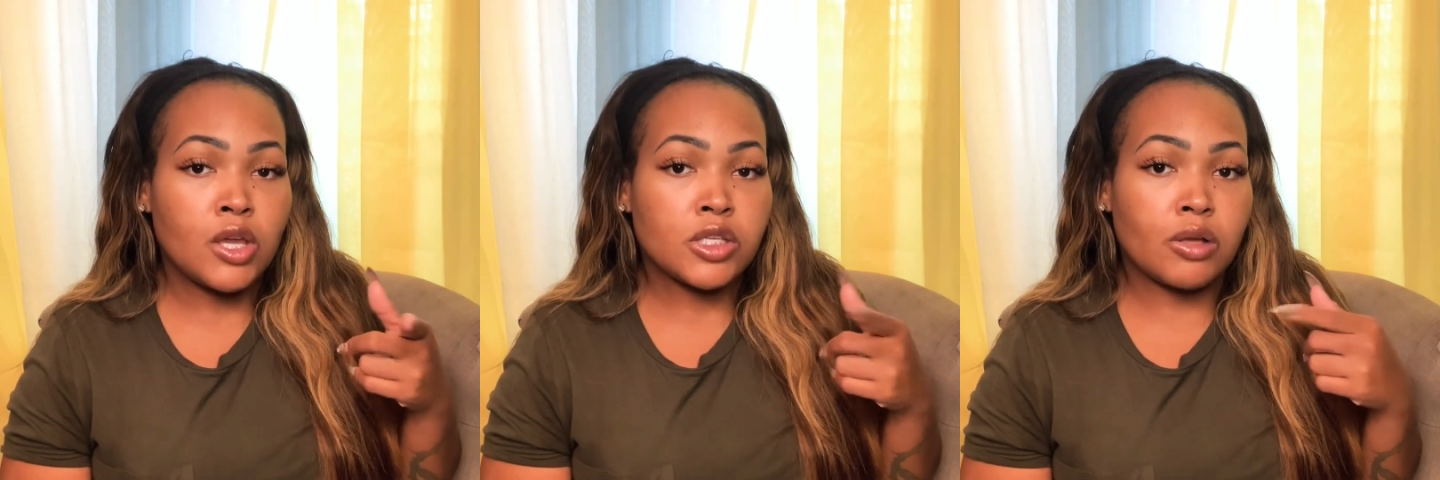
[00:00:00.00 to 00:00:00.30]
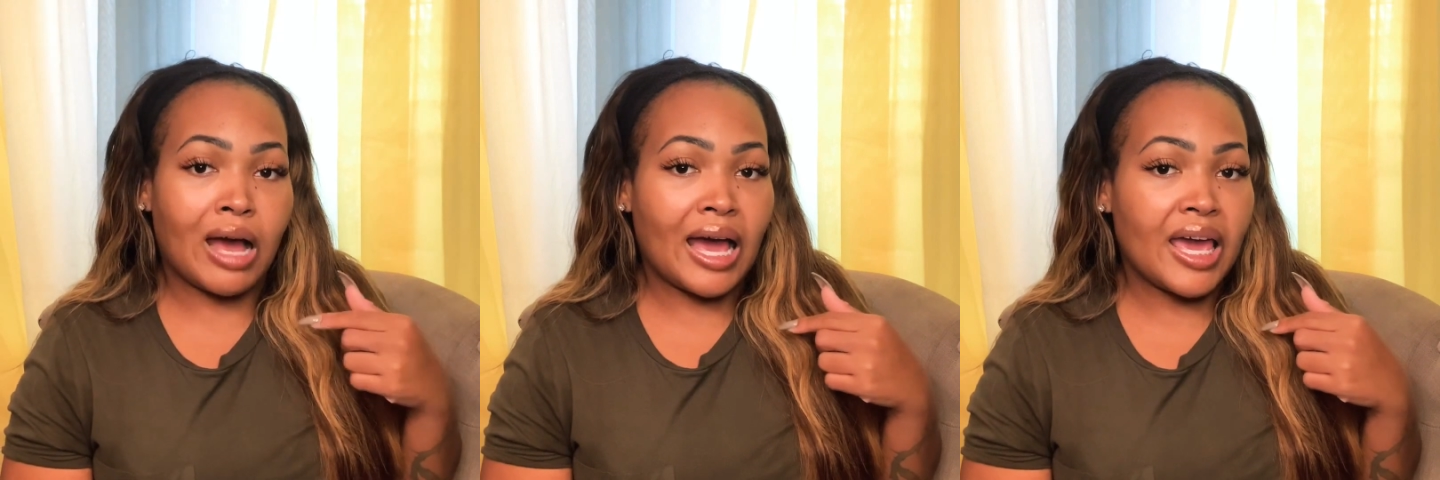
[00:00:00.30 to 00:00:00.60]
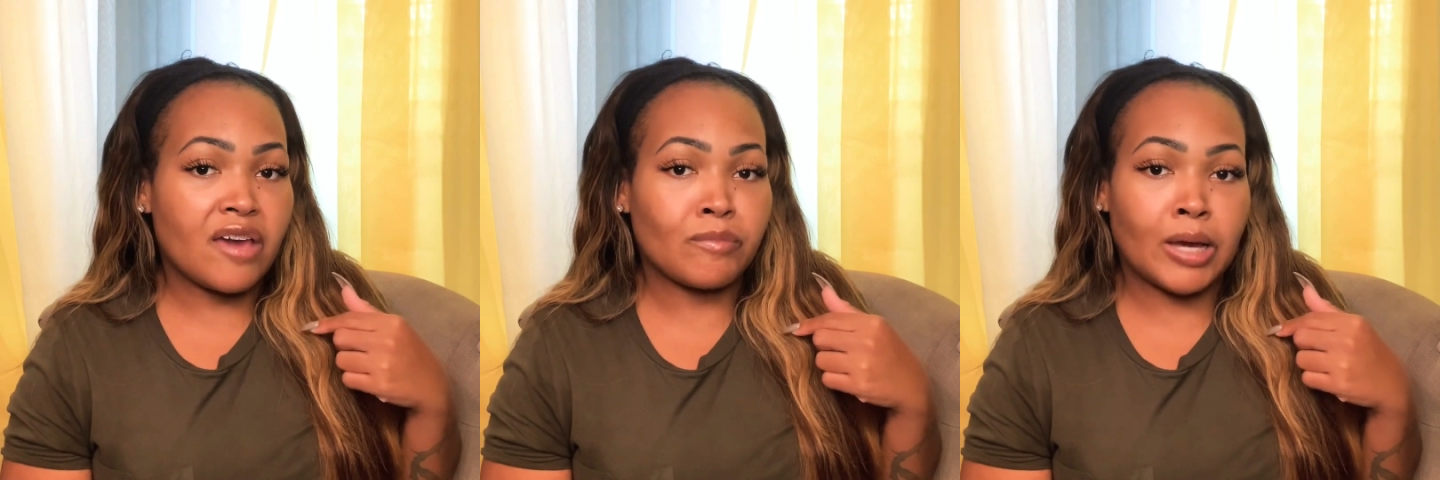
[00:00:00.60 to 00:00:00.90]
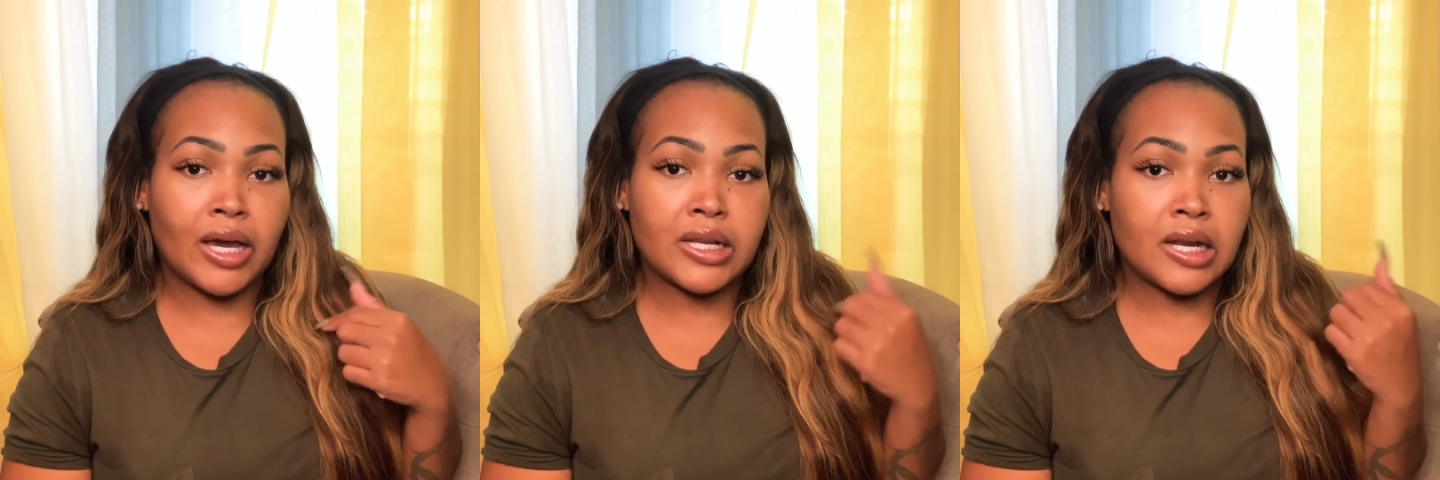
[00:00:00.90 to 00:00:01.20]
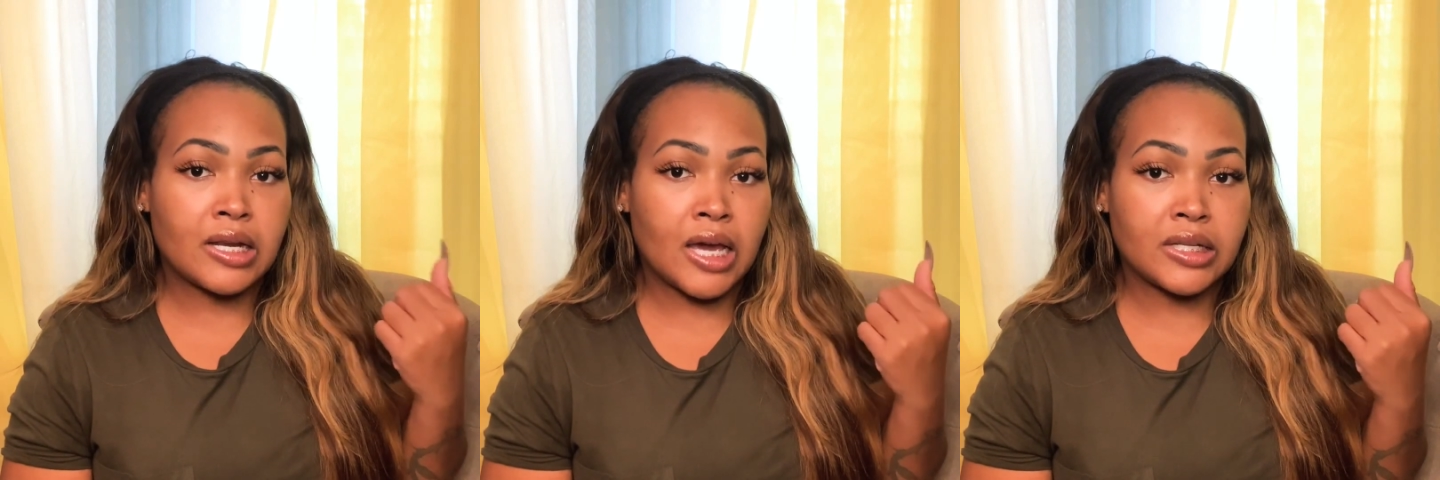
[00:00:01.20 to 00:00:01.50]
So I have mine in
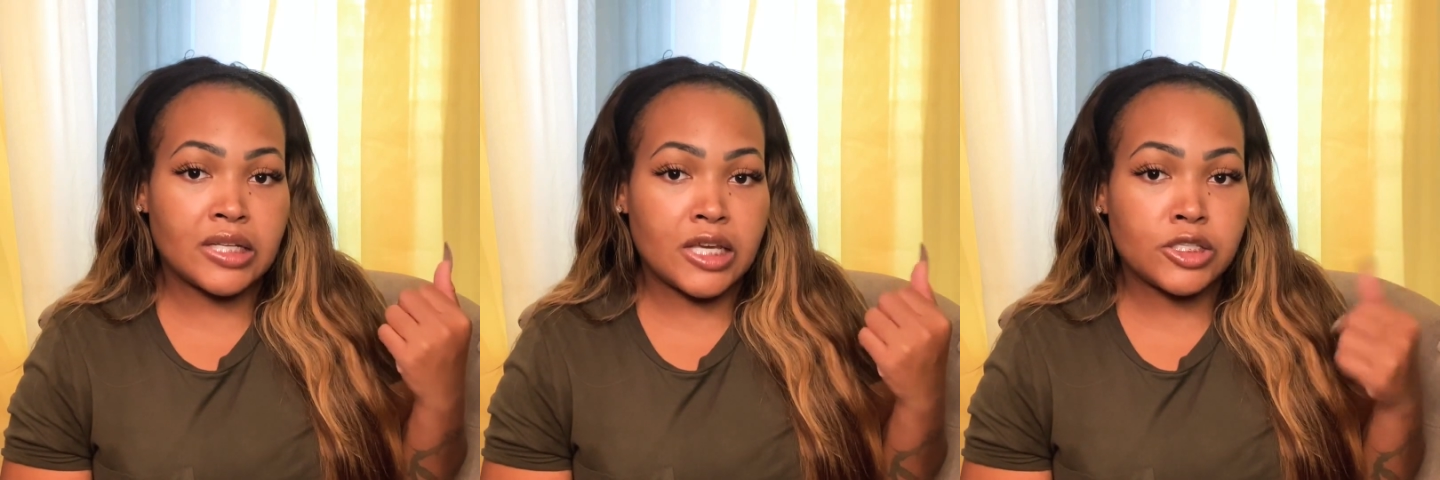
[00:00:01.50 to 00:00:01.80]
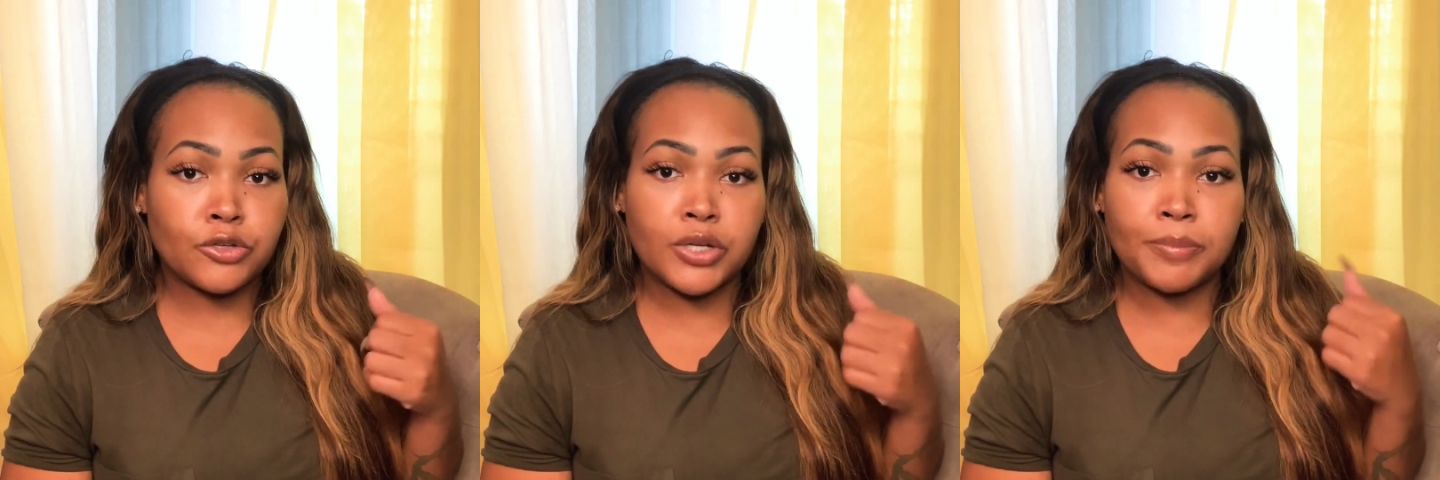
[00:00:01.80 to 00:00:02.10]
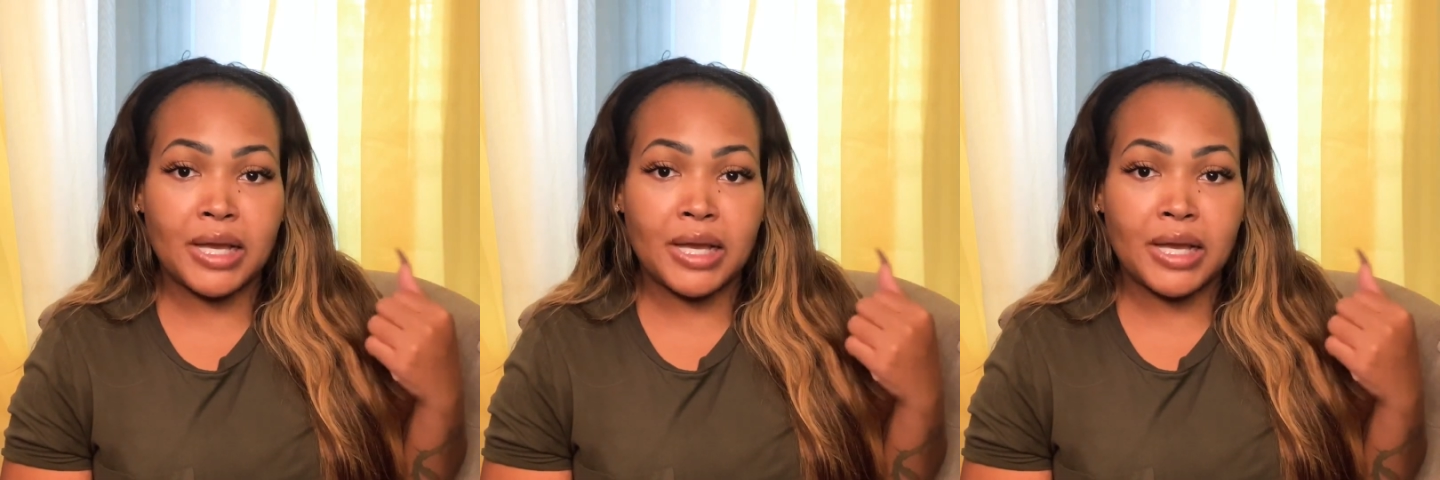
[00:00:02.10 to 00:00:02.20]
a 90-day script.